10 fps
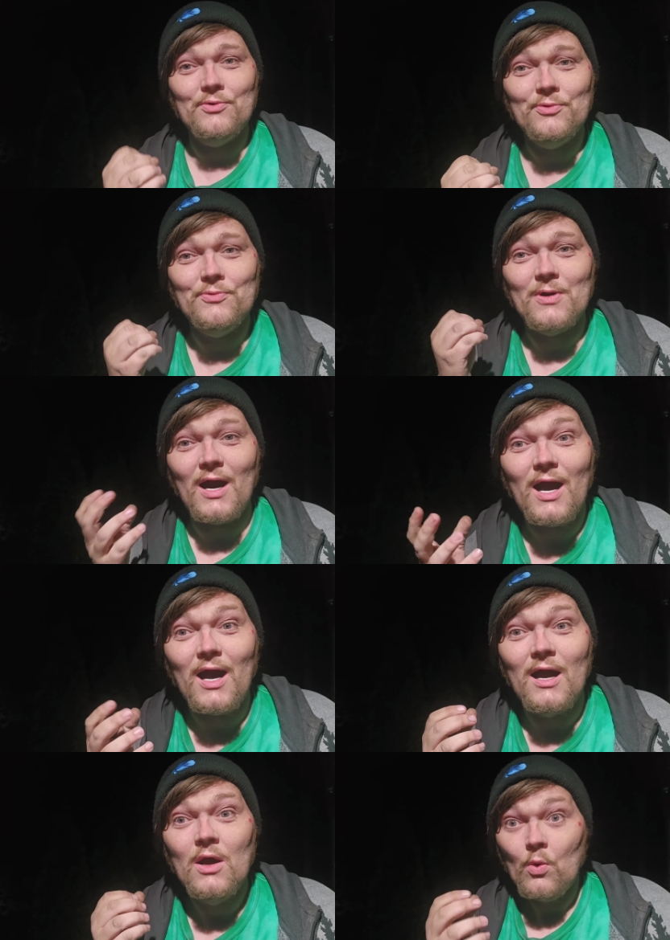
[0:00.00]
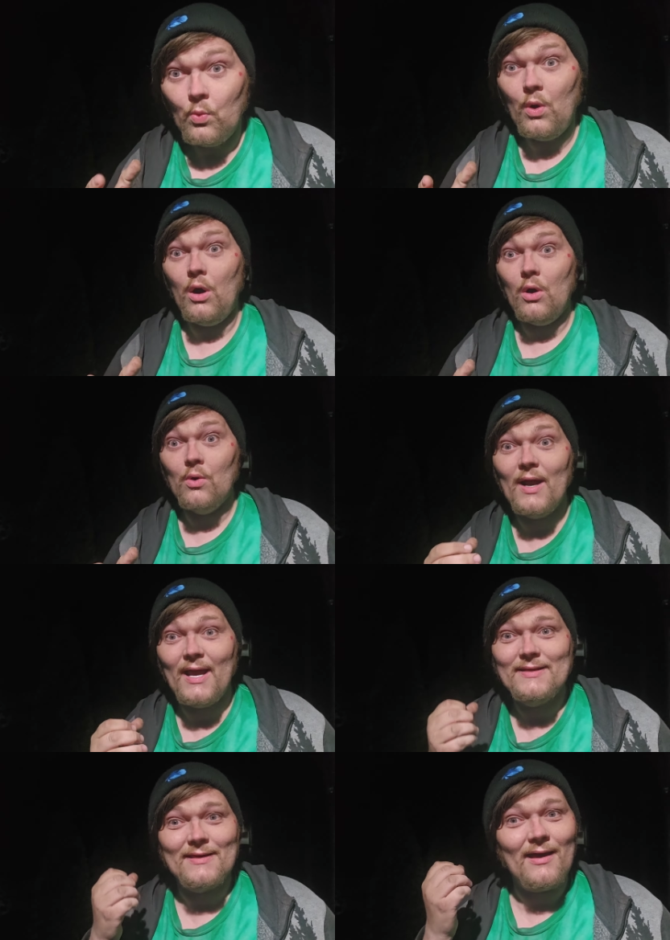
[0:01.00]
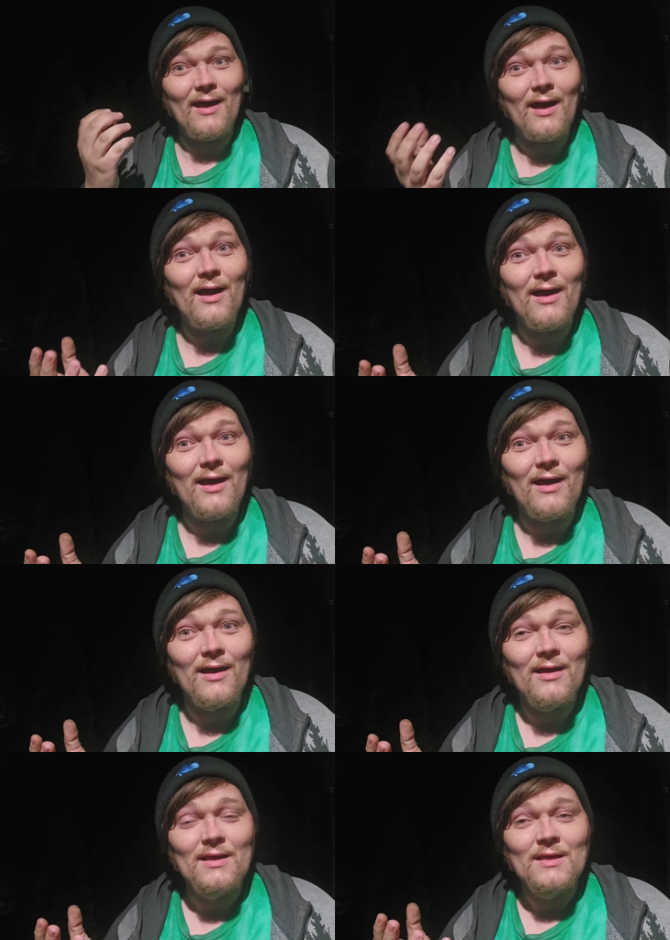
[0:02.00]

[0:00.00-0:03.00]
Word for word: ooh, ah, whoa, and Ah,